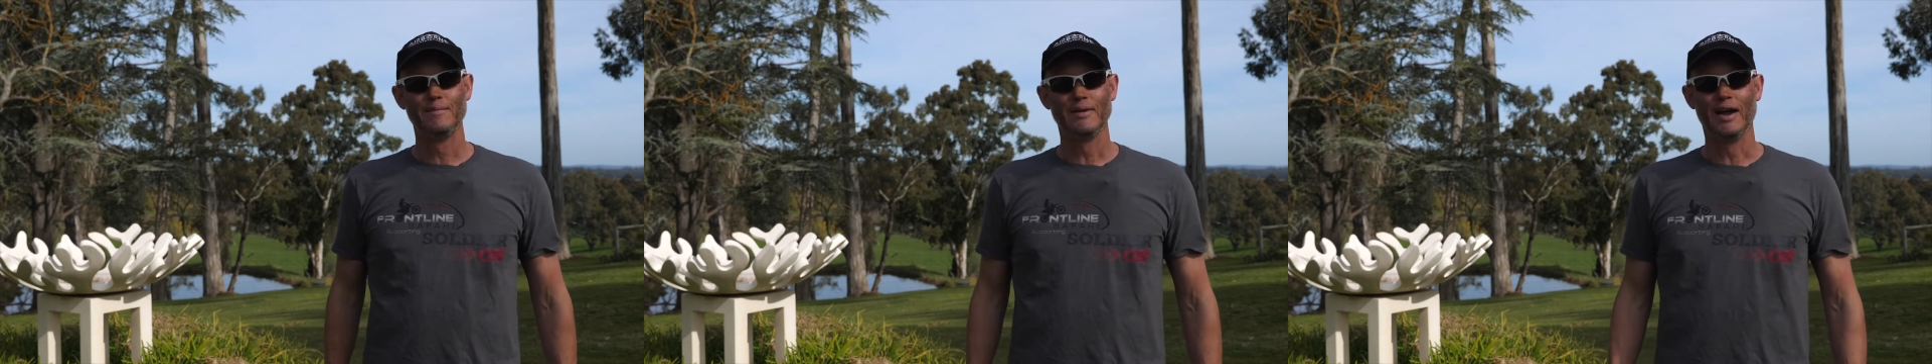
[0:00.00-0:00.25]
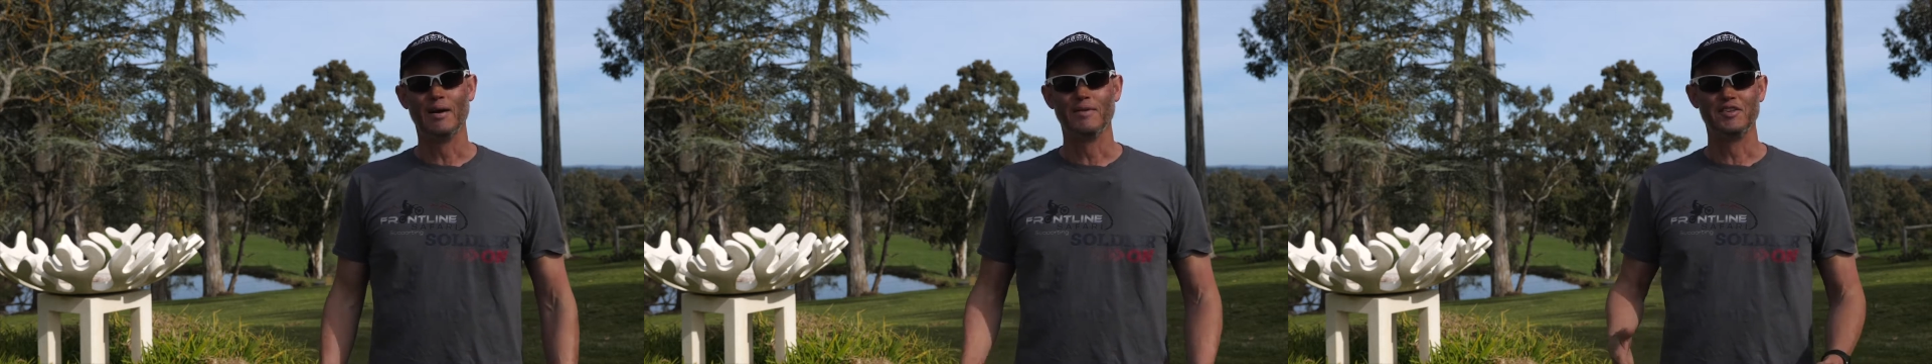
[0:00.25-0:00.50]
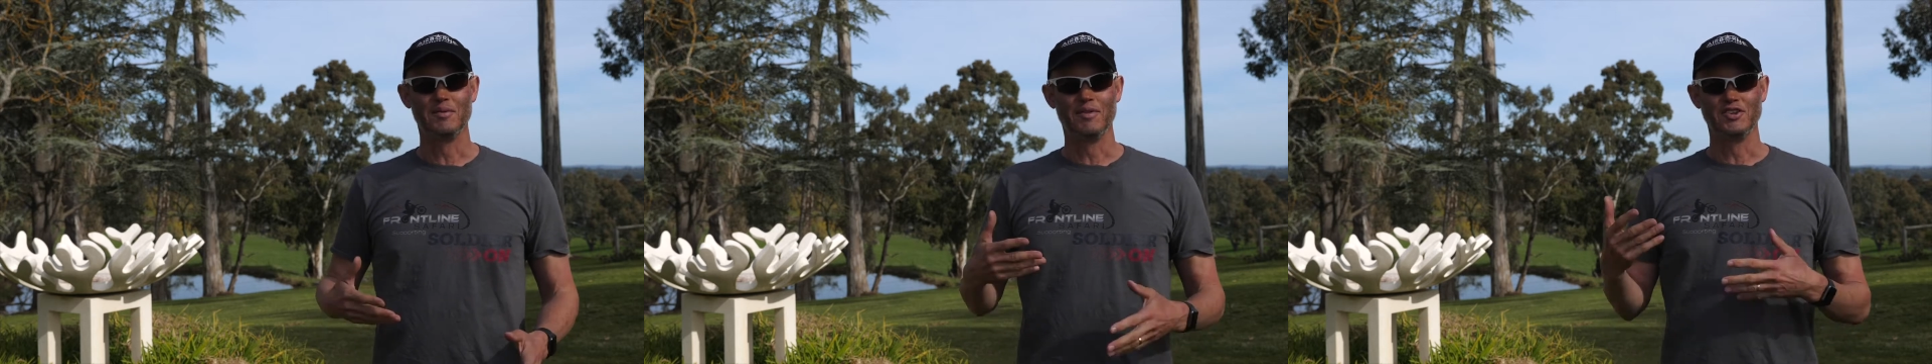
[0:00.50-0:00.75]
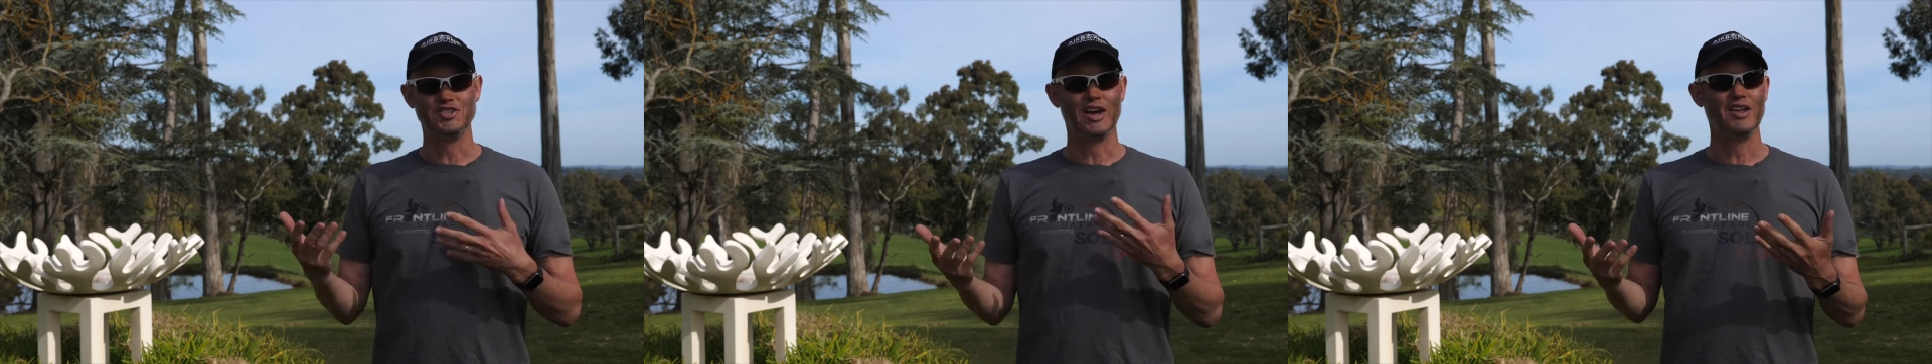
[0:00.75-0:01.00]
and some of
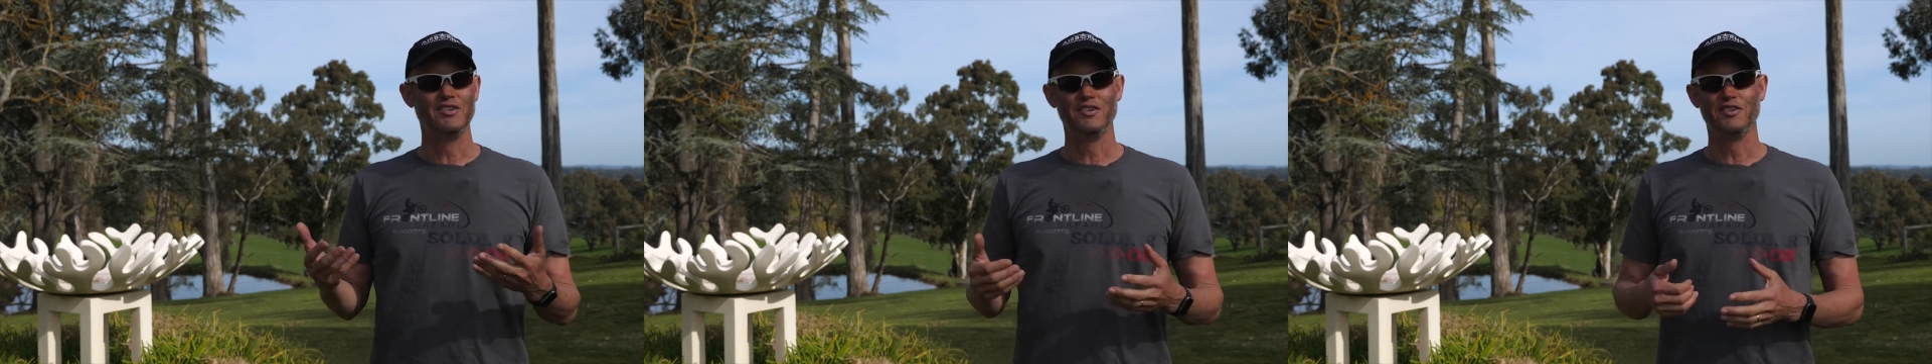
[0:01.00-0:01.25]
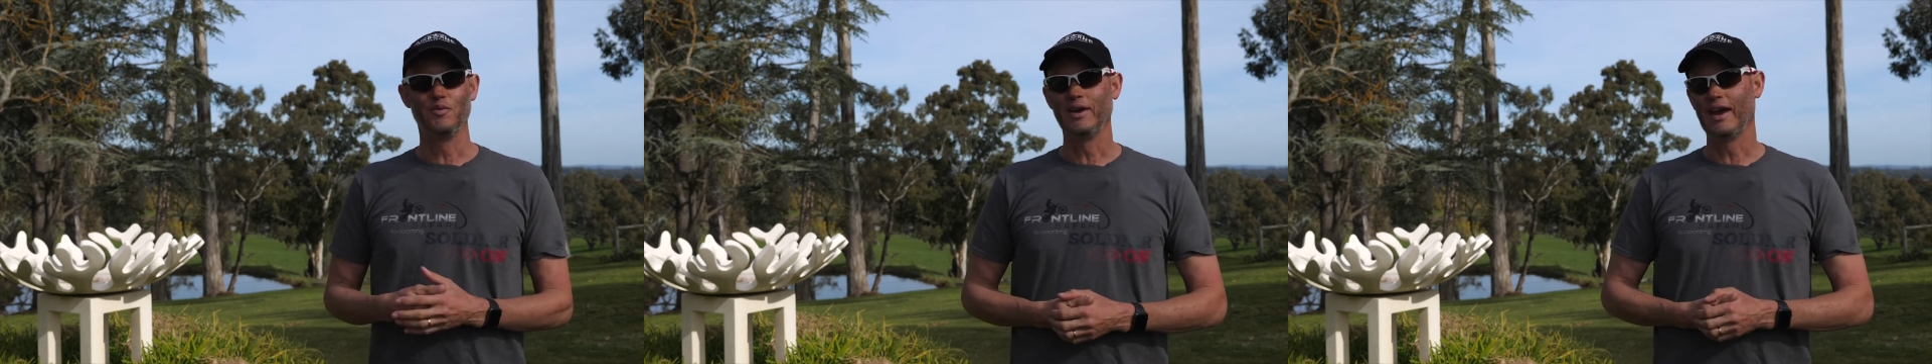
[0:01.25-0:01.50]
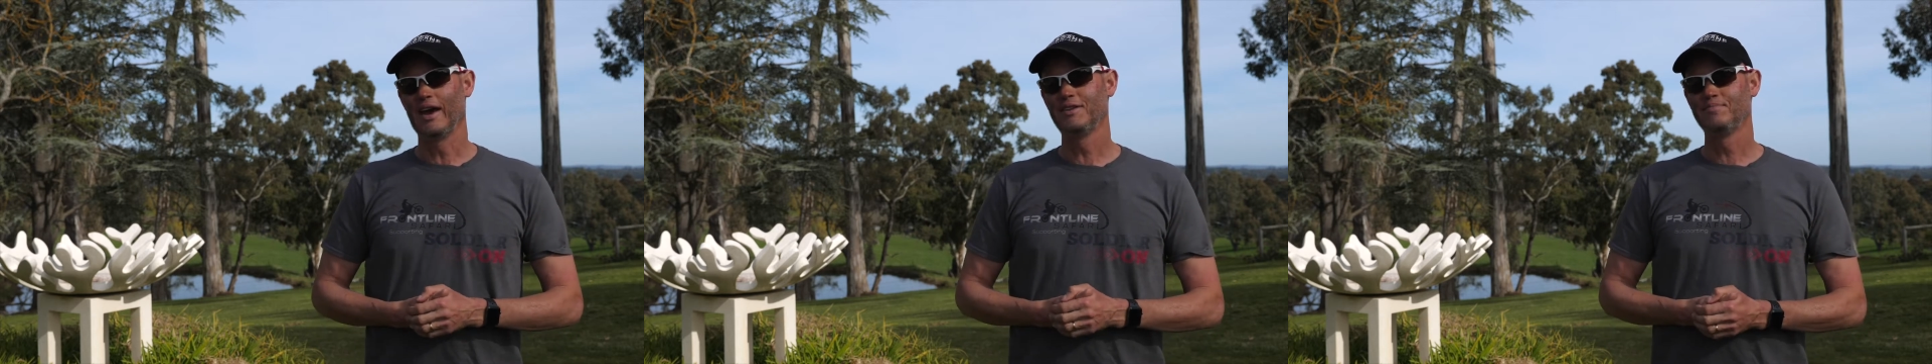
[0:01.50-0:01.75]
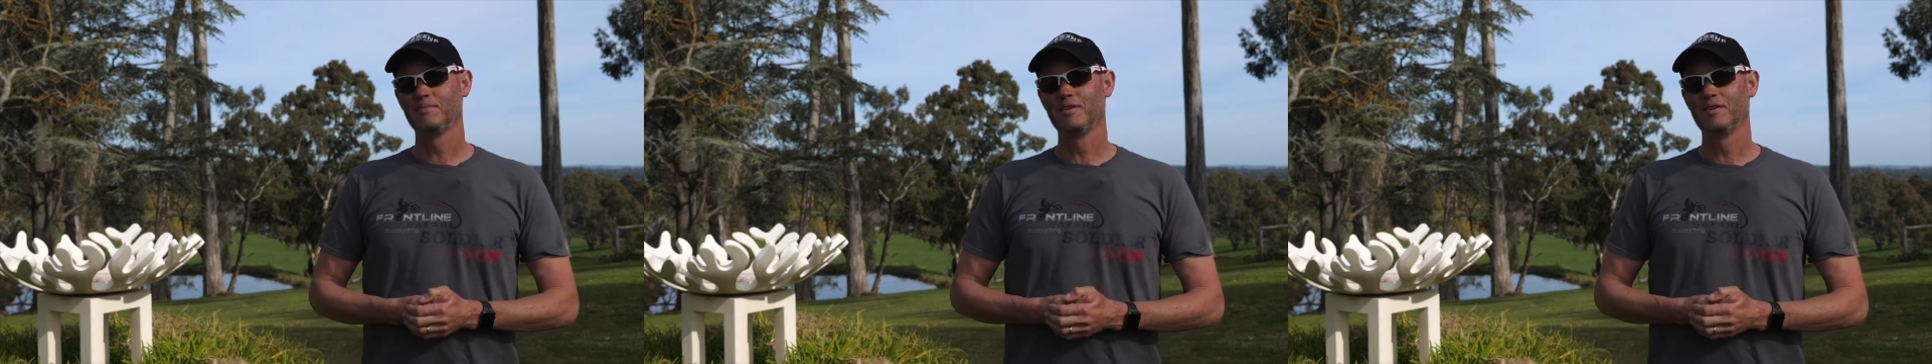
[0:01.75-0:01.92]
the challenges that we had.